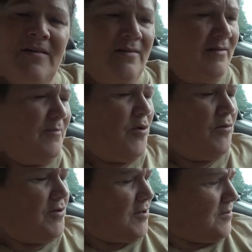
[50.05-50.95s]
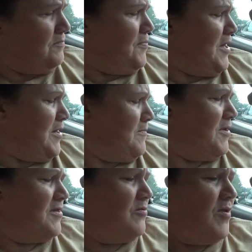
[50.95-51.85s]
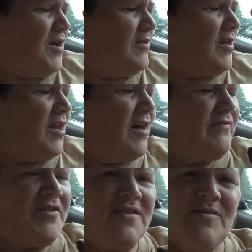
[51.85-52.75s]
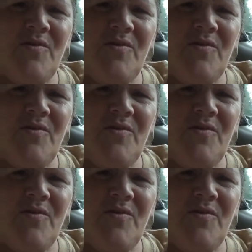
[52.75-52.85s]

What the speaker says: Oh, they're both looking pink, but the one on the left is